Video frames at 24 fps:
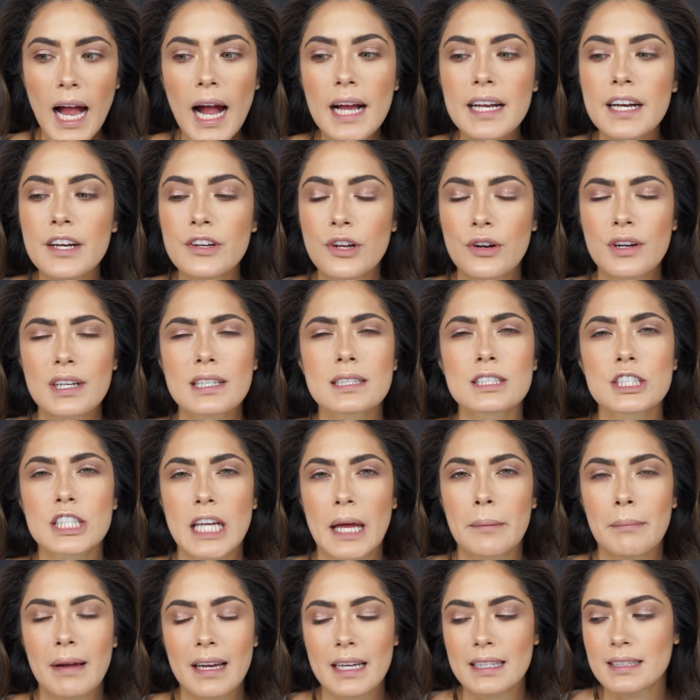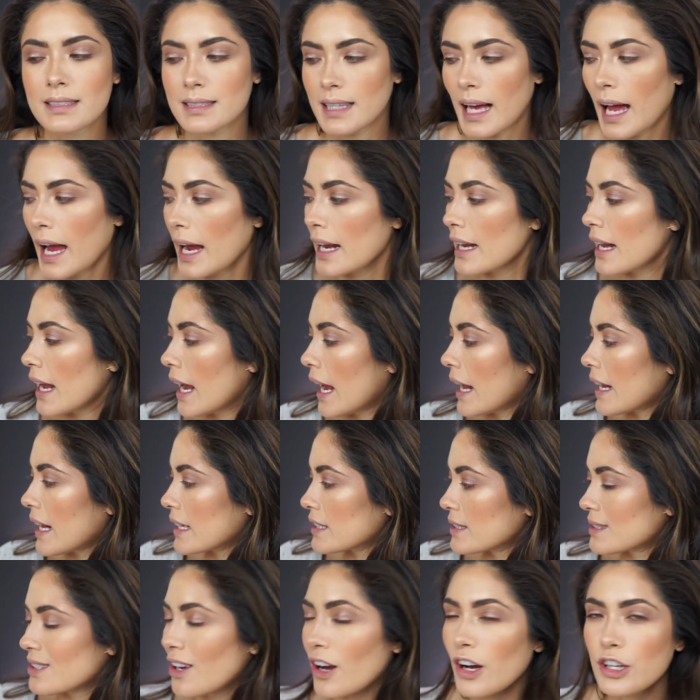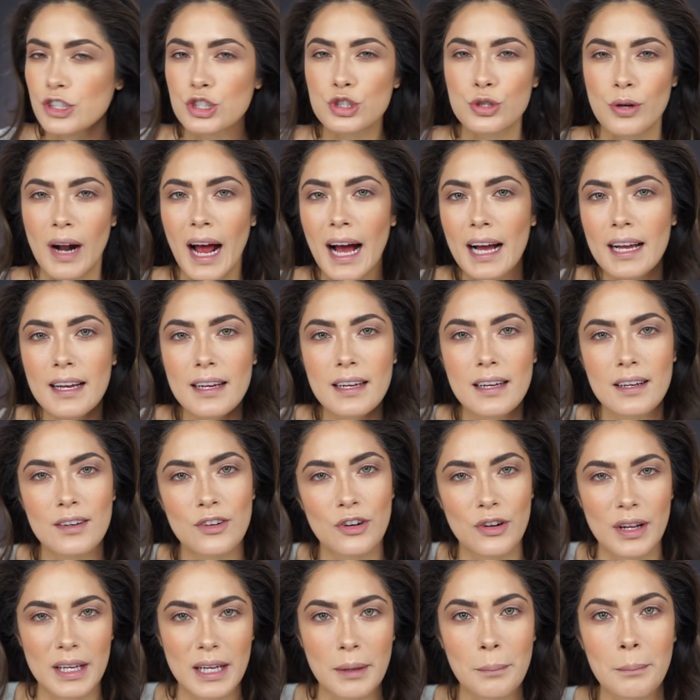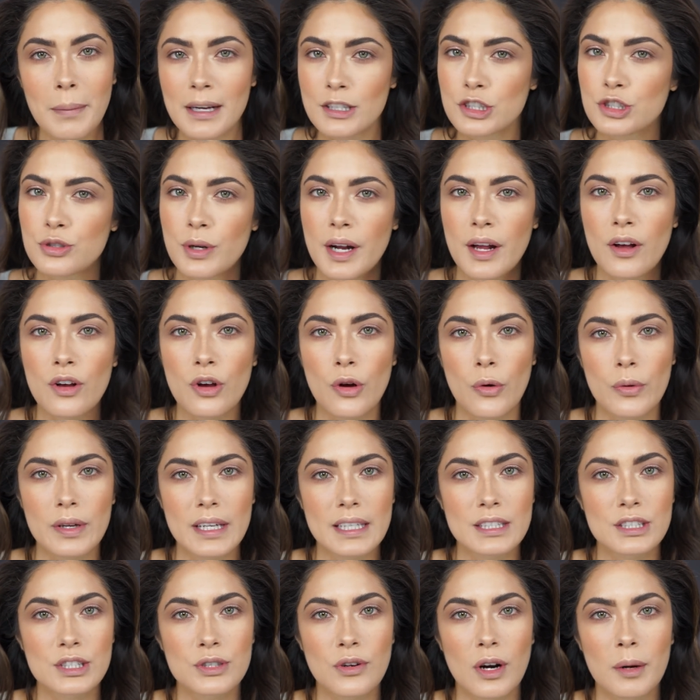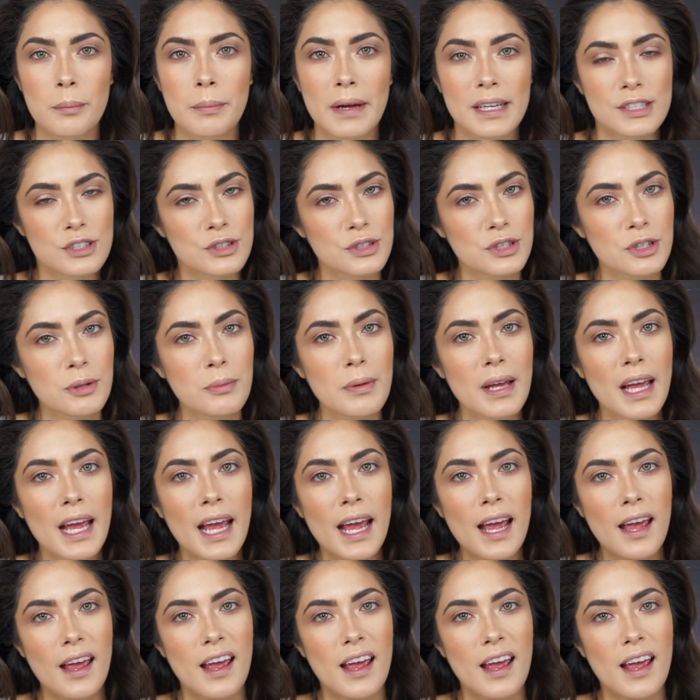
I didn't notice. She came back inside and I just saw a track or like a mud trail going into our bedroom.